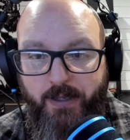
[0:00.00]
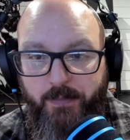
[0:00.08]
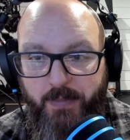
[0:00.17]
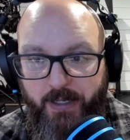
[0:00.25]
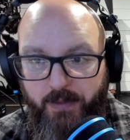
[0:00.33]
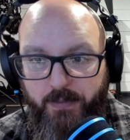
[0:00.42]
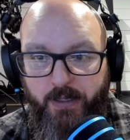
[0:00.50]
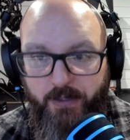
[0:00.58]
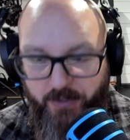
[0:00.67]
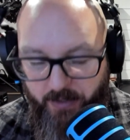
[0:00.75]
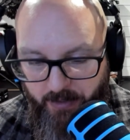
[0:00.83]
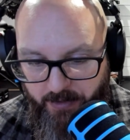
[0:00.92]

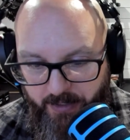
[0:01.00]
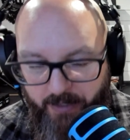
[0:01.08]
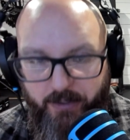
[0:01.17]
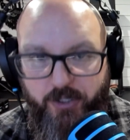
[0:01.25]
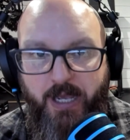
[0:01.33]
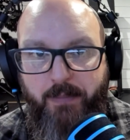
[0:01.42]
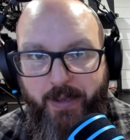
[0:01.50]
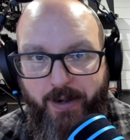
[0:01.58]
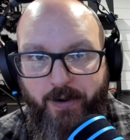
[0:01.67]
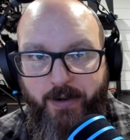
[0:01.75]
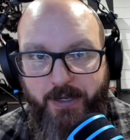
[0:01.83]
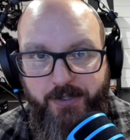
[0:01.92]
his English got
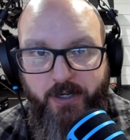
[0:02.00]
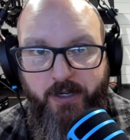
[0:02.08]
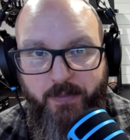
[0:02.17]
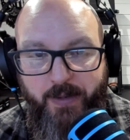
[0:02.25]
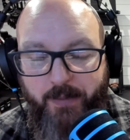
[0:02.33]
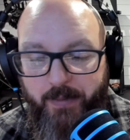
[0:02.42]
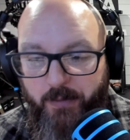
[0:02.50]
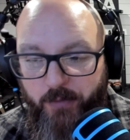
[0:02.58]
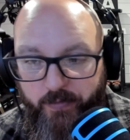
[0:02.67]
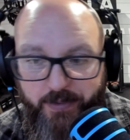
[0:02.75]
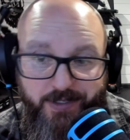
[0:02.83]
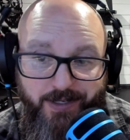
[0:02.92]
better, and he started to make better
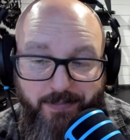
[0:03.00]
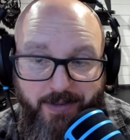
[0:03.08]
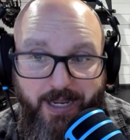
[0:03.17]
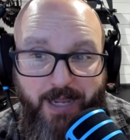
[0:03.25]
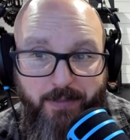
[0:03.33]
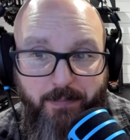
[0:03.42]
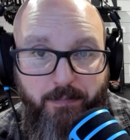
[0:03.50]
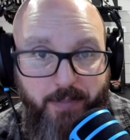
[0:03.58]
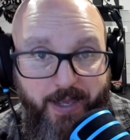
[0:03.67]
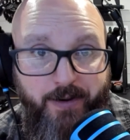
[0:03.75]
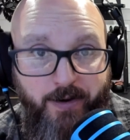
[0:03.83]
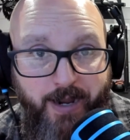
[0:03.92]
movies, and he became a
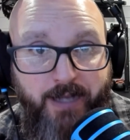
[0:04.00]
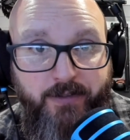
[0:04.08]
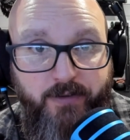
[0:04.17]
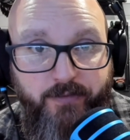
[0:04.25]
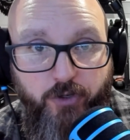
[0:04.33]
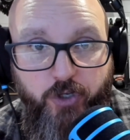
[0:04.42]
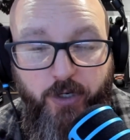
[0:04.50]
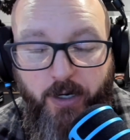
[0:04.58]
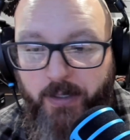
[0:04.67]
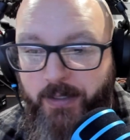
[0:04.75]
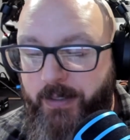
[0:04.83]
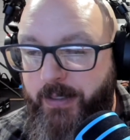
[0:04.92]
better actor for sure.
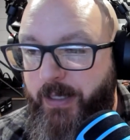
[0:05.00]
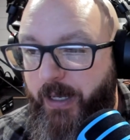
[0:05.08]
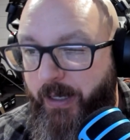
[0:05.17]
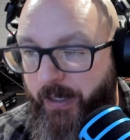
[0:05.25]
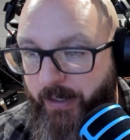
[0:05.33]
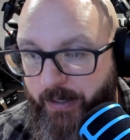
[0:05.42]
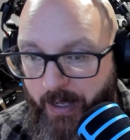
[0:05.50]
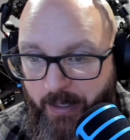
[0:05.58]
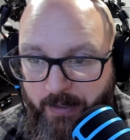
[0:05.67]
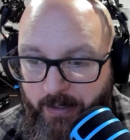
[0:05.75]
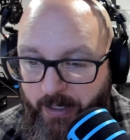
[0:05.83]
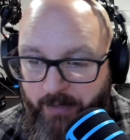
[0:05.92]

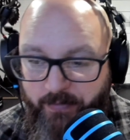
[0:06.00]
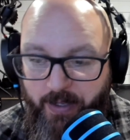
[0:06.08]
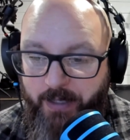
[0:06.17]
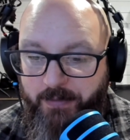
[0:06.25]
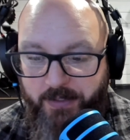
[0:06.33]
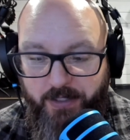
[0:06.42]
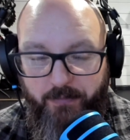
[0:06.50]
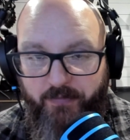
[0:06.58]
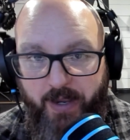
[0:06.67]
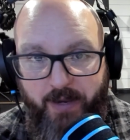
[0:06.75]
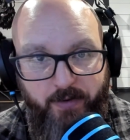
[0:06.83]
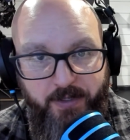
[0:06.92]
I've got some
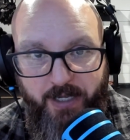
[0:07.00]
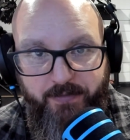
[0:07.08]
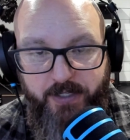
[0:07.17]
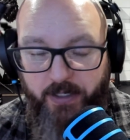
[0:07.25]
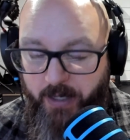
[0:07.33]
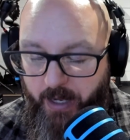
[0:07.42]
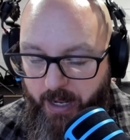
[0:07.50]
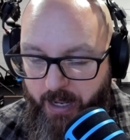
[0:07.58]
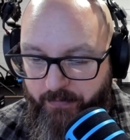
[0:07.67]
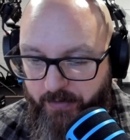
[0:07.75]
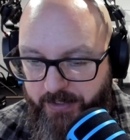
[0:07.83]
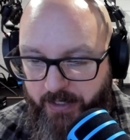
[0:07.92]
favorites. I've seen
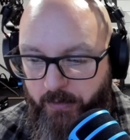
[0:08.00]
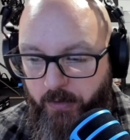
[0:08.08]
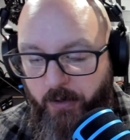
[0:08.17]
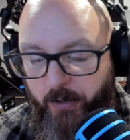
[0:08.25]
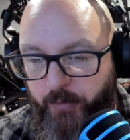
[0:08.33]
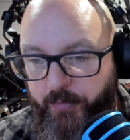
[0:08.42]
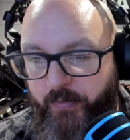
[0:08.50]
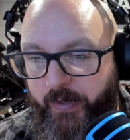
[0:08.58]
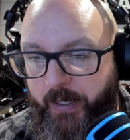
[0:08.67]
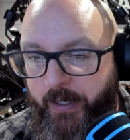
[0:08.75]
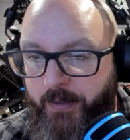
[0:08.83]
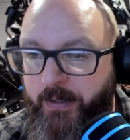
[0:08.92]
every single Arnold
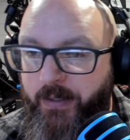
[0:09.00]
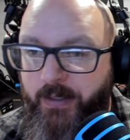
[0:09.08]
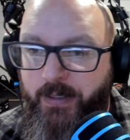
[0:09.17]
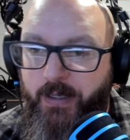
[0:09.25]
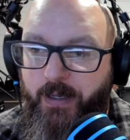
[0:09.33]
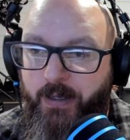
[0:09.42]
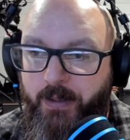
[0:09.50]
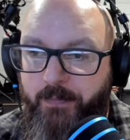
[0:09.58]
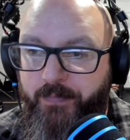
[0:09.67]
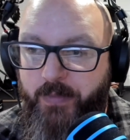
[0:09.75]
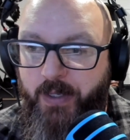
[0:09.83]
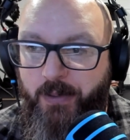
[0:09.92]
movie, and
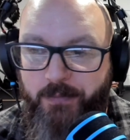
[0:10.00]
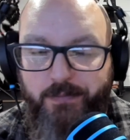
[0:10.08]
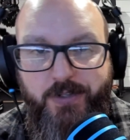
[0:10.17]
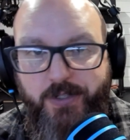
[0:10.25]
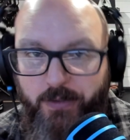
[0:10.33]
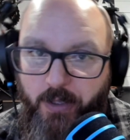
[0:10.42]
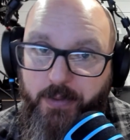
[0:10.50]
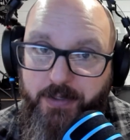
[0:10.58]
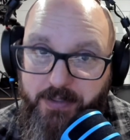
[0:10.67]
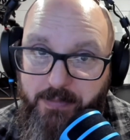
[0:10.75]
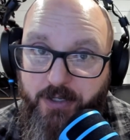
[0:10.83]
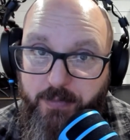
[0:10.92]
Stallone is
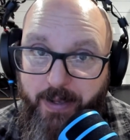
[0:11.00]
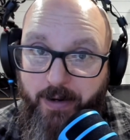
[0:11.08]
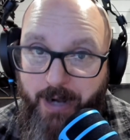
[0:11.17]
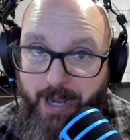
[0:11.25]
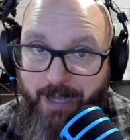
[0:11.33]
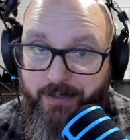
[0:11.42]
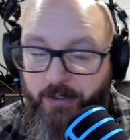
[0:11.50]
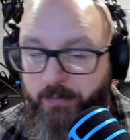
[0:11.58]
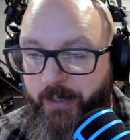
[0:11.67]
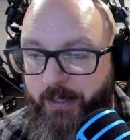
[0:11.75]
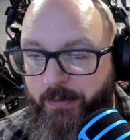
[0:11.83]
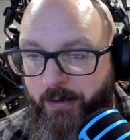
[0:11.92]
the much better actor,
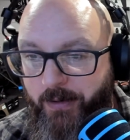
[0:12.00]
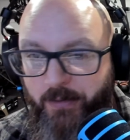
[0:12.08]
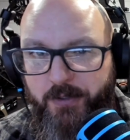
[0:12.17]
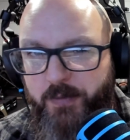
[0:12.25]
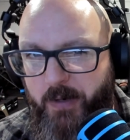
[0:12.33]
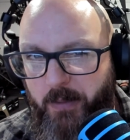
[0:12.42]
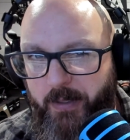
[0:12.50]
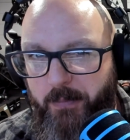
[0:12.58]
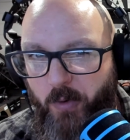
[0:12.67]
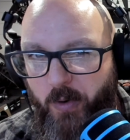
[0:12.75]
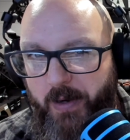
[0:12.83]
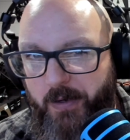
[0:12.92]
but Arnold's probably
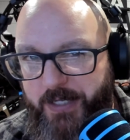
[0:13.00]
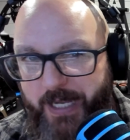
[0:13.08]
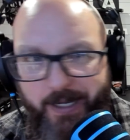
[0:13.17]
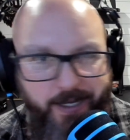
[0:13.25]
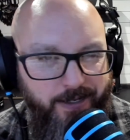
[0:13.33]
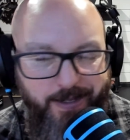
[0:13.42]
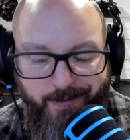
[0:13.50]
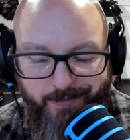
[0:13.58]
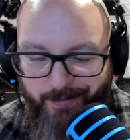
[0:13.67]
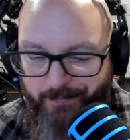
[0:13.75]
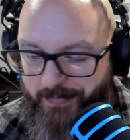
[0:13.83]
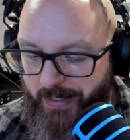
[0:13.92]
more entertaining. I don't
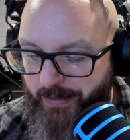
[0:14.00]
know.